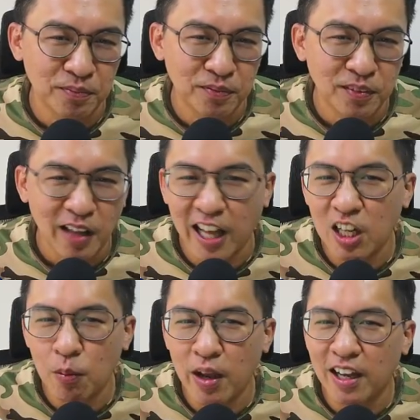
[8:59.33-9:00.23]

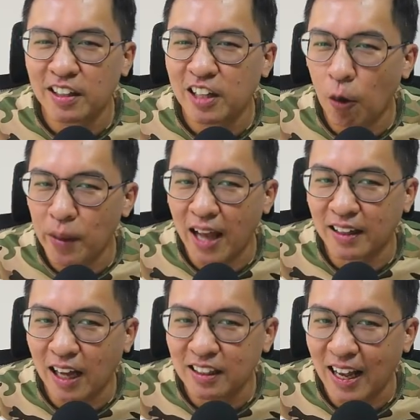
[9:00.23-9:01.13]
Anyway, there will be
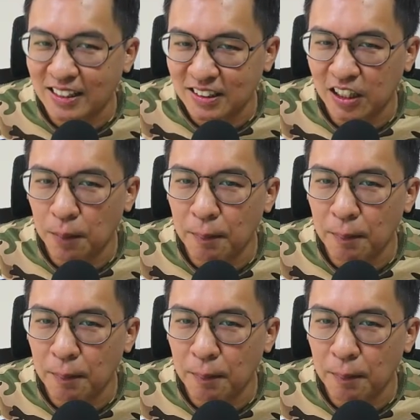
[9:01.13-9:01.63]
another exciting mixed